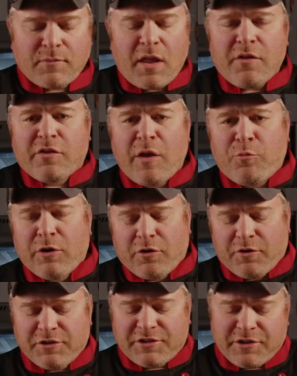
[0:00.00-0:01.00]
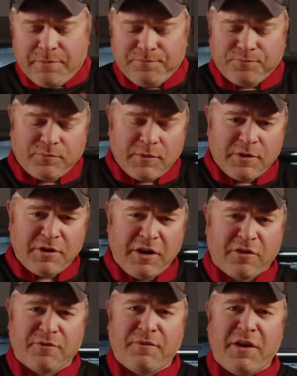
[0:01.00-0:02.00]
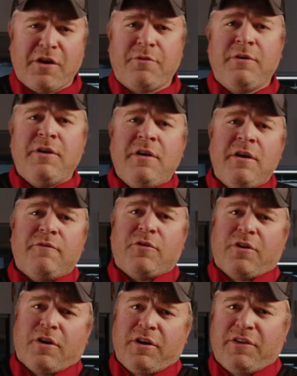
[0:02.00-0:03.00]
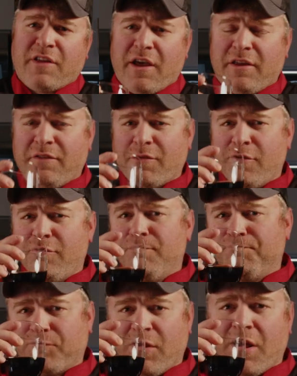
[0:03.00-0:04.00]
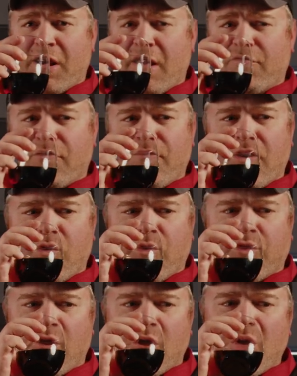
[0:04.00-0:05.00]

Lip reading: Step one, of course, you need some vino. If you're cooking Italian food, you gotta have some vino with you.